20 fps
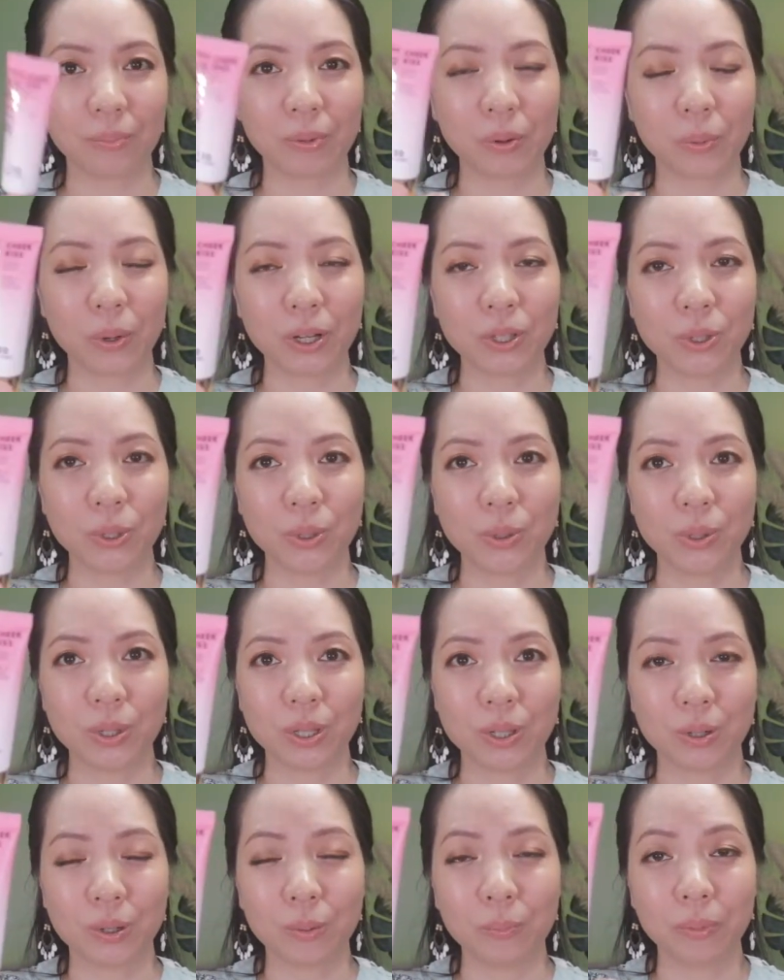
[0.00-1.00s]
number
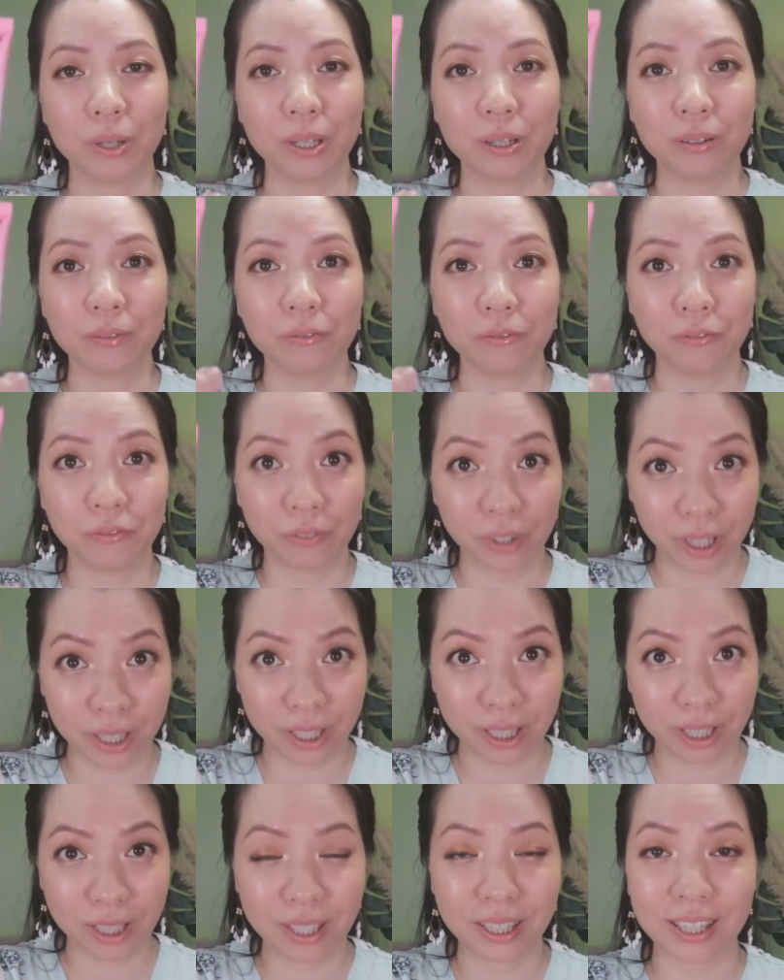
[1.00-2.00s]
120 Pink
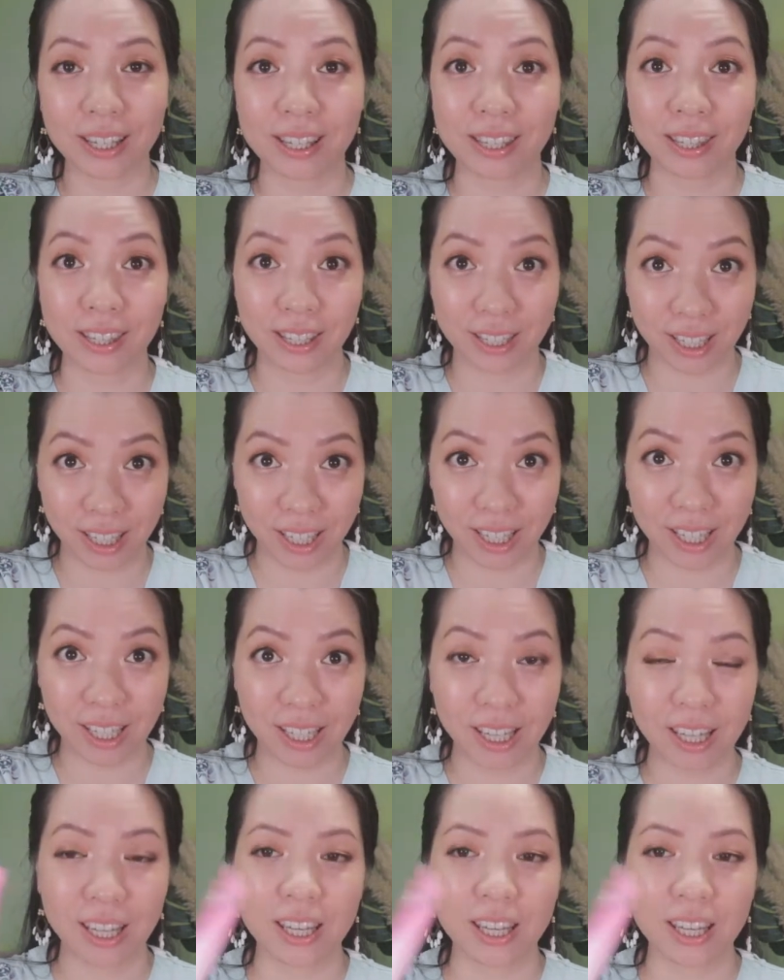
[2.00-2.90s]
Flirt yesterday.